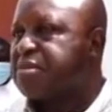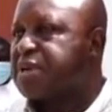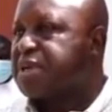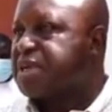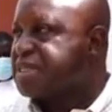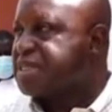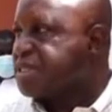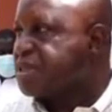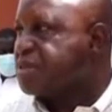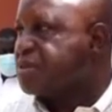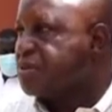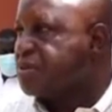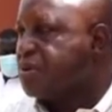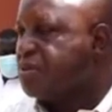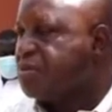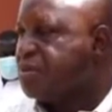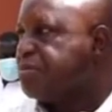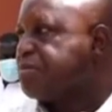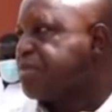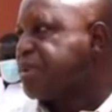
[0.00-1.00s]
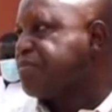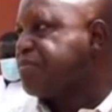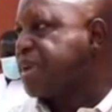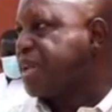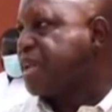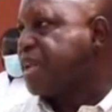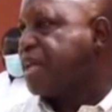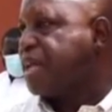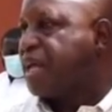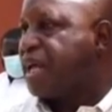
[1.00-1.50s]
reason will
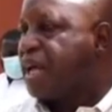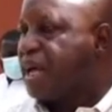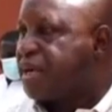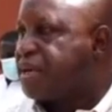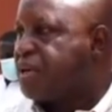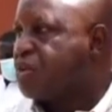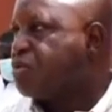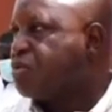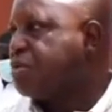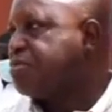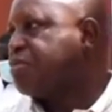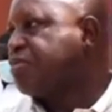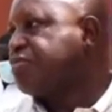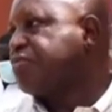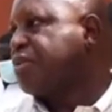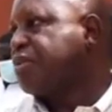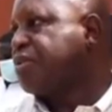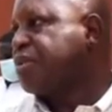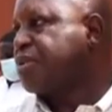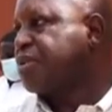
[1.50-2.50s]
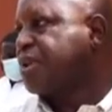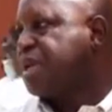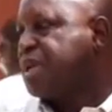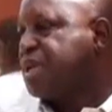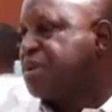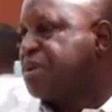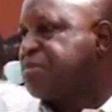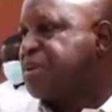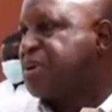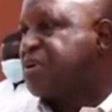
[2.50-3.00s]
prevail and they will move forward.
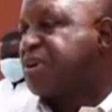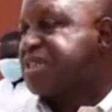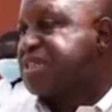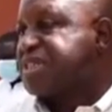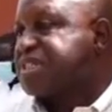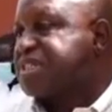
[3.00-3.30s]
Because